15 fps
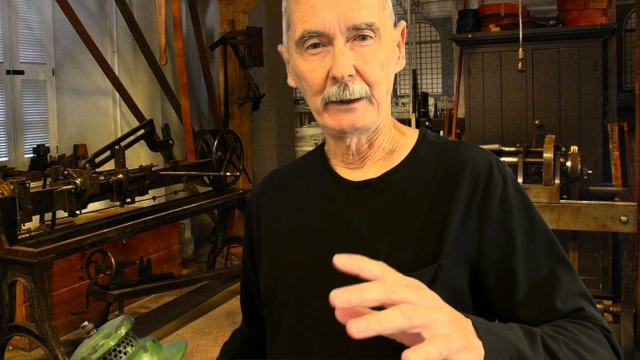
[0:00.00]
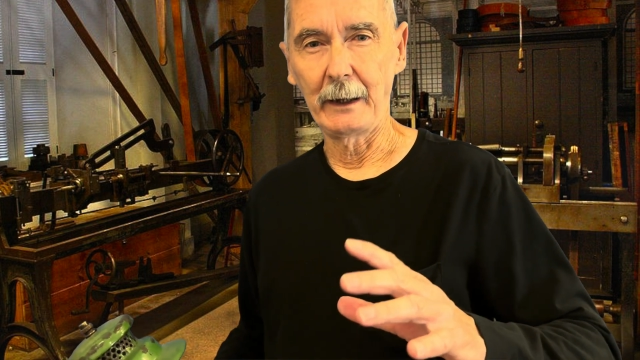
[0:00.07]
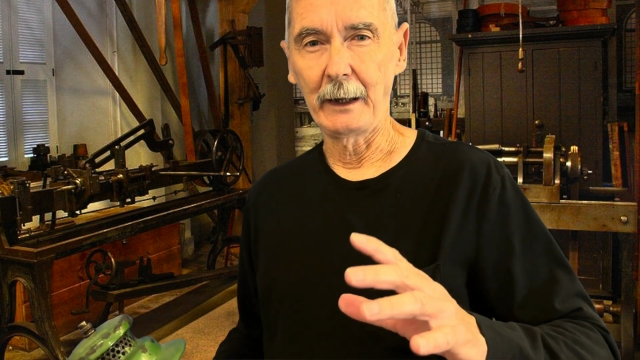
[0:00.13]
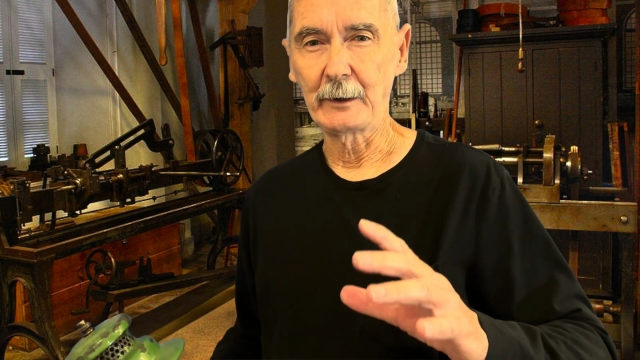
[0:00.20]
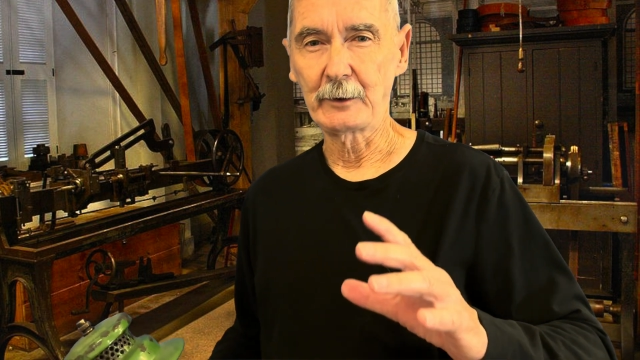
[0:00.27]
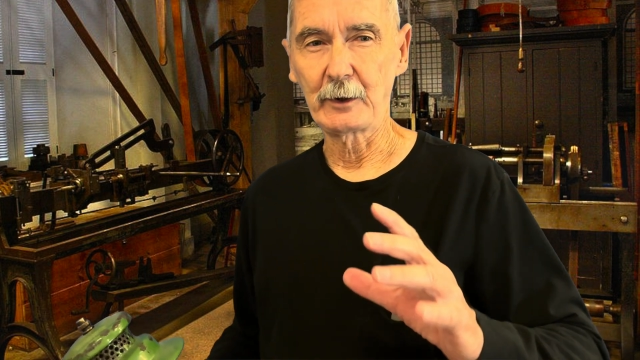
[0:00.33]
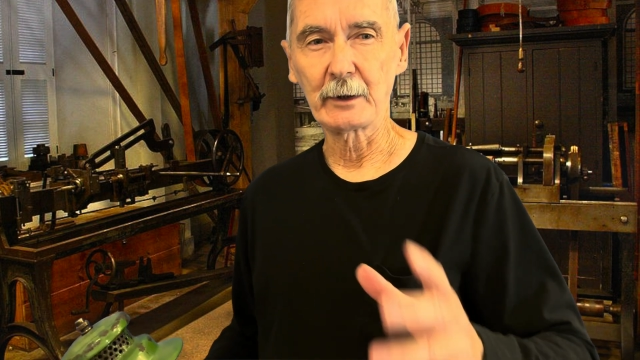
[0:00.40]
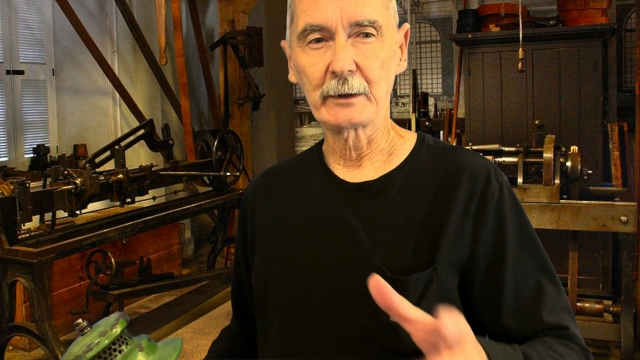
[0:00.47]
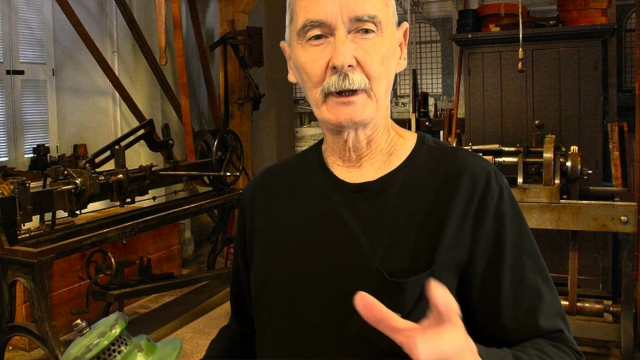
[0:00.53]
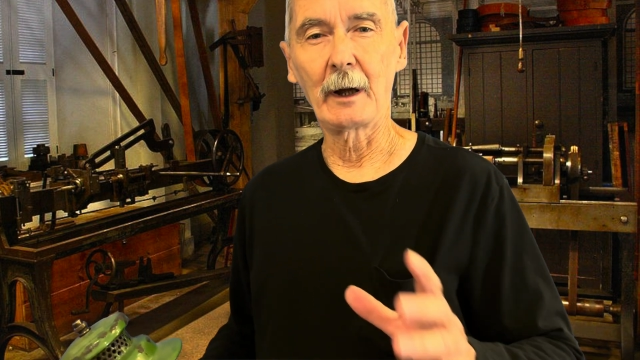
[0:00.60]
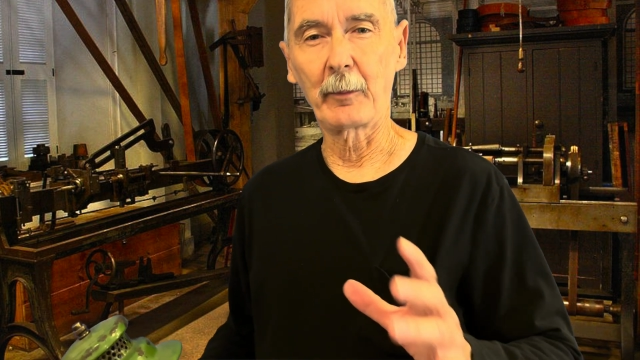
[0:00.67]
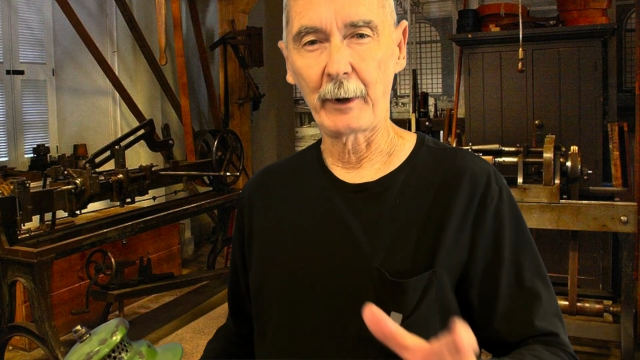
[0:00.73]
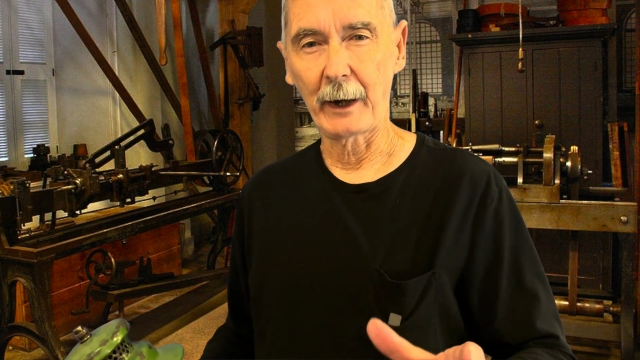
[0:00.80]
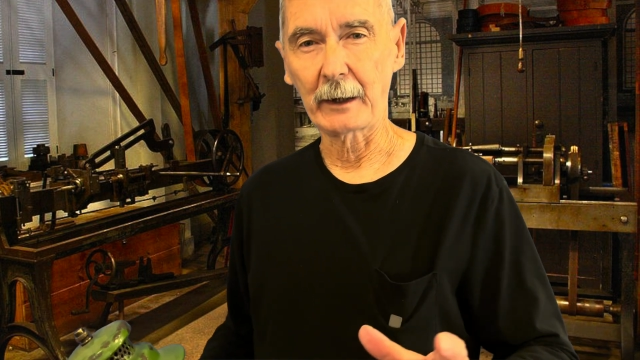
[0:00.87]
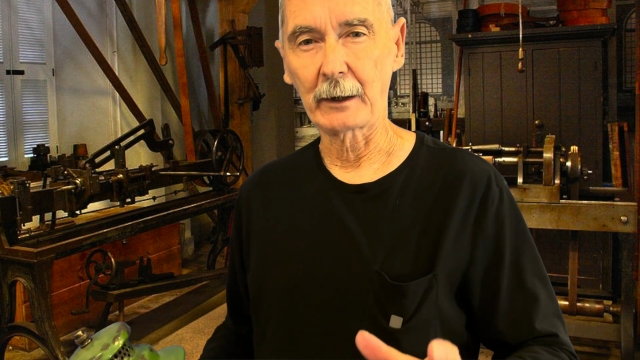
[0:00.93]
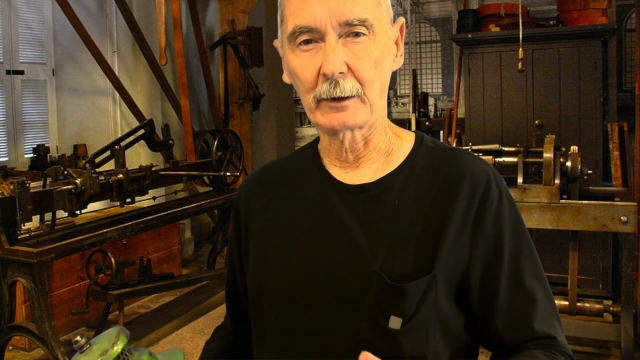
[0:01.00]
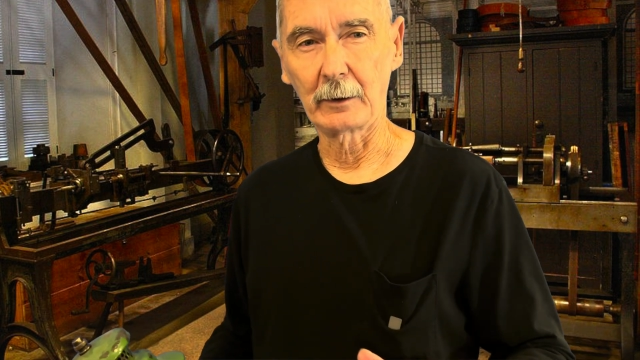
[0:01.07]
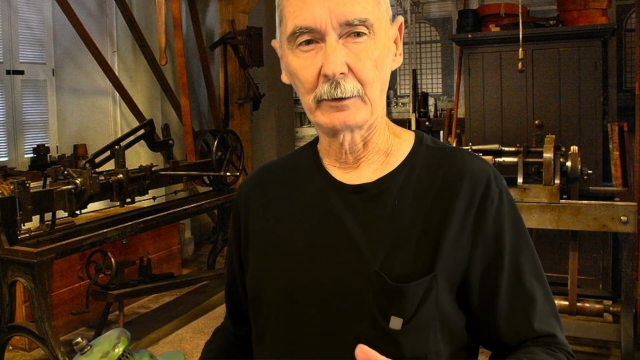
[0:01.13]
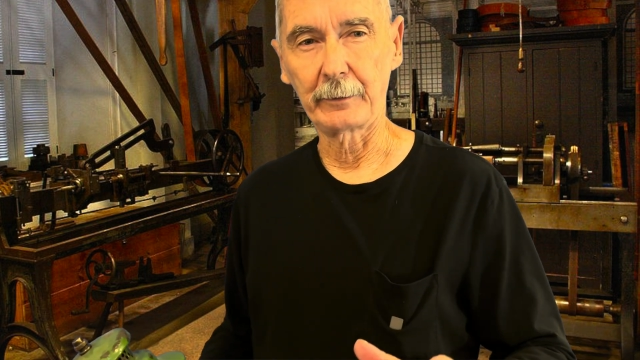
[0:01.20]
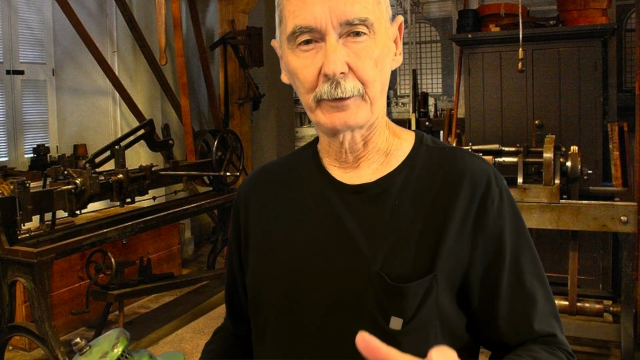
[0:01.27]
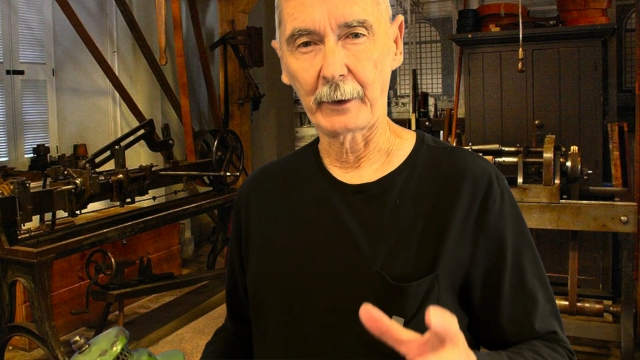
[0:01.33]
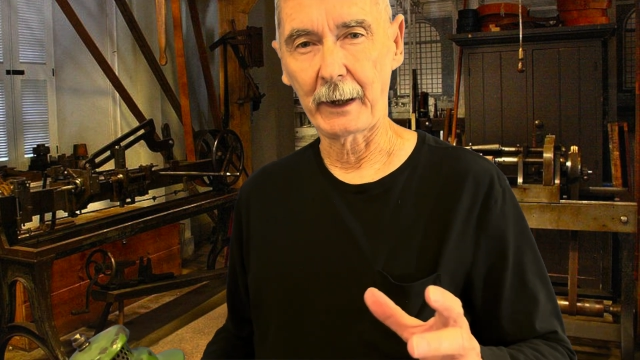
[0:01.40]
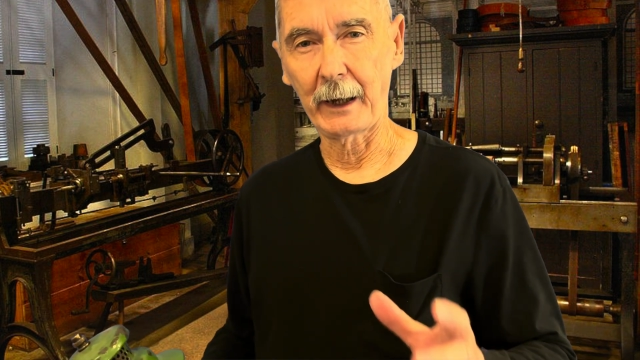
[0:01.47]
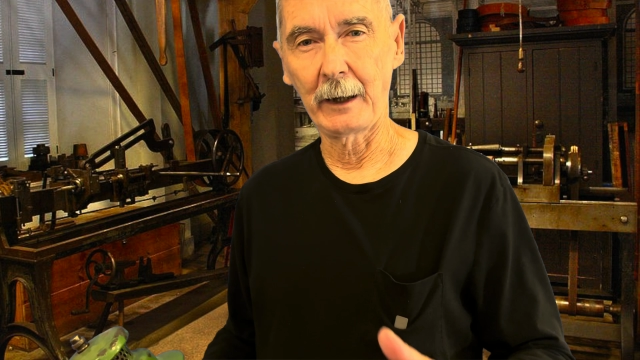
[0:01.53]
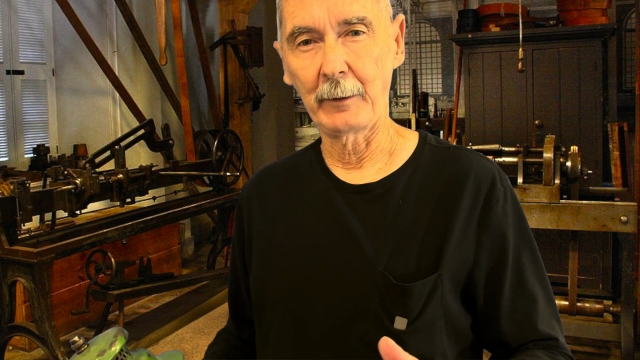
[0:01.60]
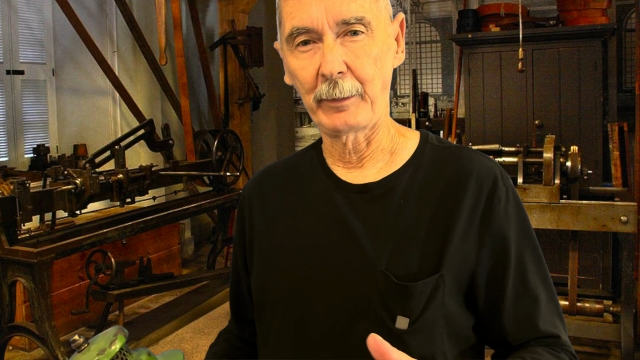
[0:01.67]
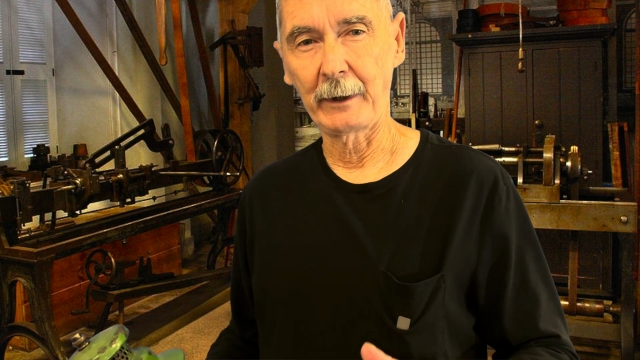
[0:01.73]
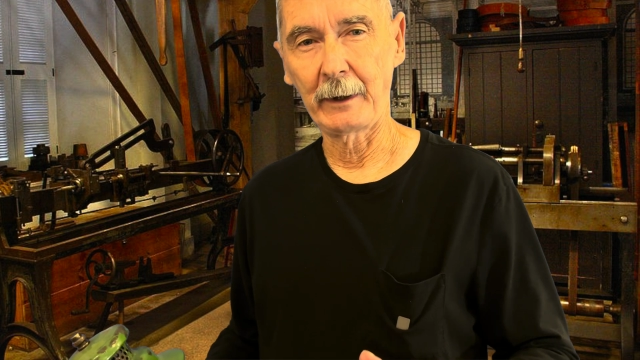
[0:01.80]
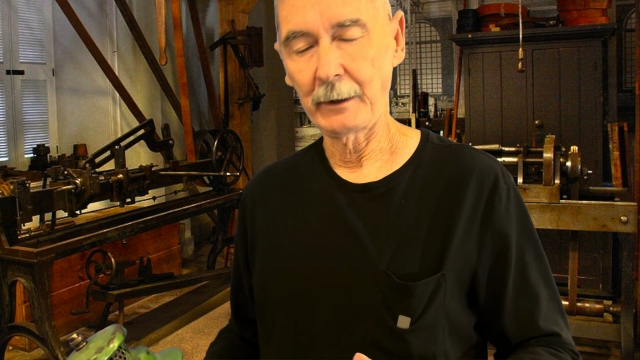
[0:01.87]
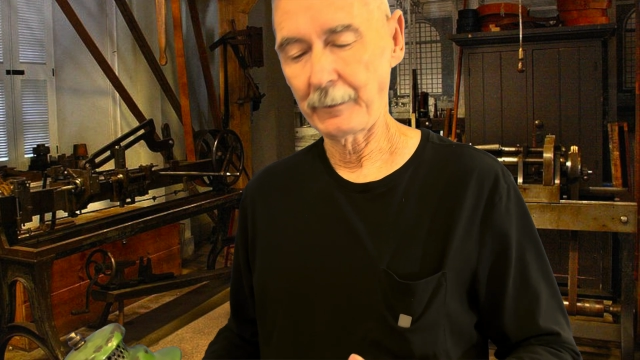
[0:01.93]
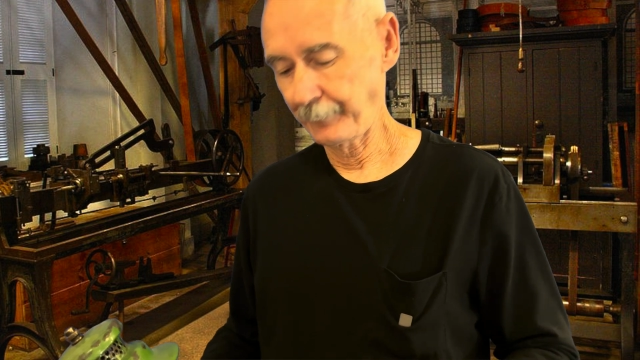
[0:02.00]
it's just not practical for camping.